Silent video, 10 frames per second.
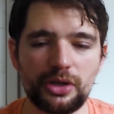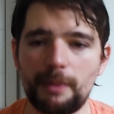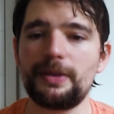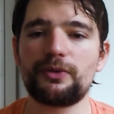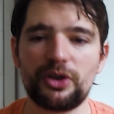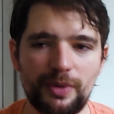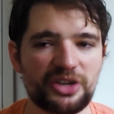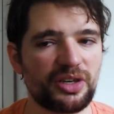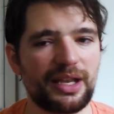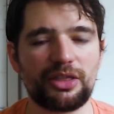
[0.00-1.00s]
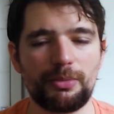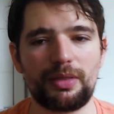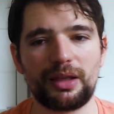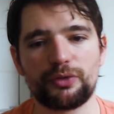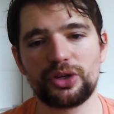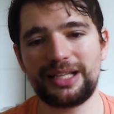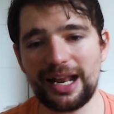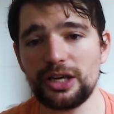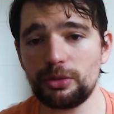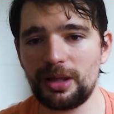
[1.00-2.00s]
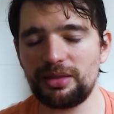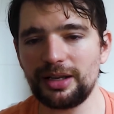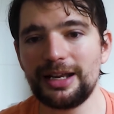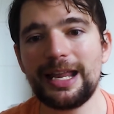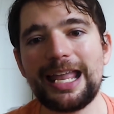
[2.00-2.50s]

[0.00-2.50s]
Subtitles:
Not before you actually get to Mythic. For getting to Mythic,